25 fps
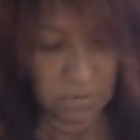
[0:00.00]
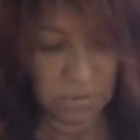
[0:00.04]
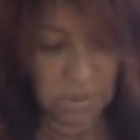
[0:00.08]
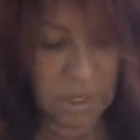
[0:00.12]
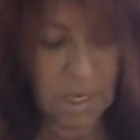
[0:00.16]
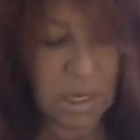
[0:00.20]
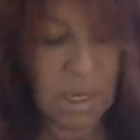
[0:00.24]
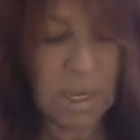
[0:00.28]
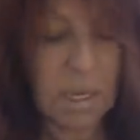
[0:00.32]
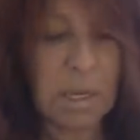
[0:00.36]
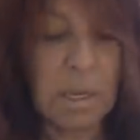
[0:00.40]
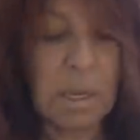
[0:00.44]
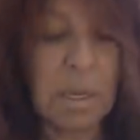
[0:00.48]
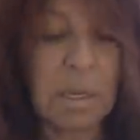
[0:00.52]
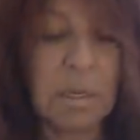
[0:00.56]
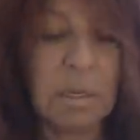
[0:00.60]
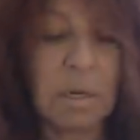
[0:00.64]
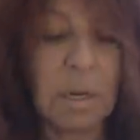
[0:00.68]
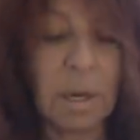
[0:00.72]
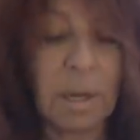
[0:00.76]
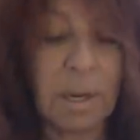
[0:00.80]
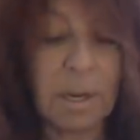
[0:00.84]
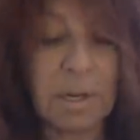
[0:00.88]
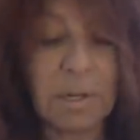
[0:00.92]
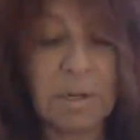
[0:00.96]
The
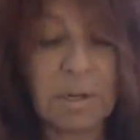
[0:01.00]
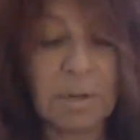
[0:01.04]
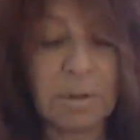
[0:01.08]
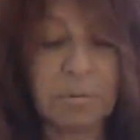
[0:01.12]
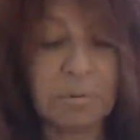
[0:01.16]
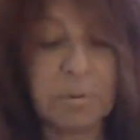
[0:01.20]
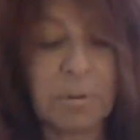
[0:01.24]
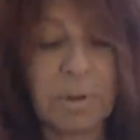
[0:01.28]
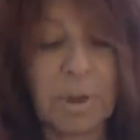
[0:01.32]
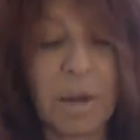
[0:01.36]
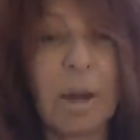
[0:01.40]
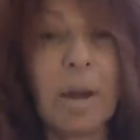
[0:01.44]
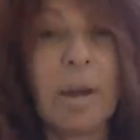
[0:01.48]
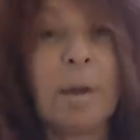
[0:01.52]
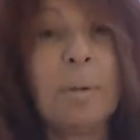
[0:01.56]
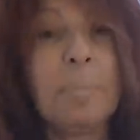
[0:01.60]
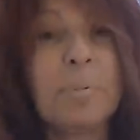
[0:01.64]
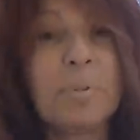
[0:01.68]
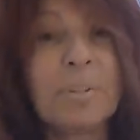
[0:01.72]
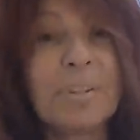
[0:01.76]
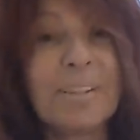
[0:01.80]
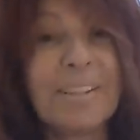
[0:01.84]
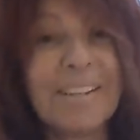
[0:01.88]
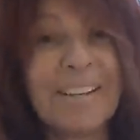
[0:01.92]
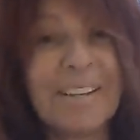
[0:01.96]
Knight of
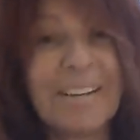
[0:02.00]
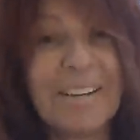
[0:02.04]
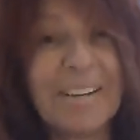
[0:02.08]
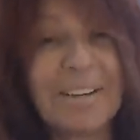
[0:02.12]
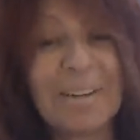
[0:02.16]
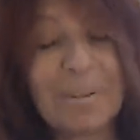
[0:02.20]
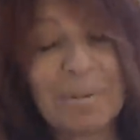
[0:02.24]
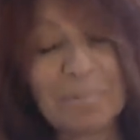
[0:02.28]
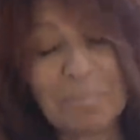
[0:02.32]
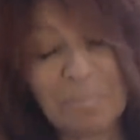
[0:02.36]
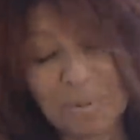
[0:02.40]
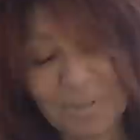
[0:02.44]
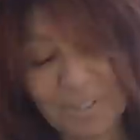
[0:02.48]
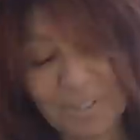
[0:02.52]
Cups in the hidden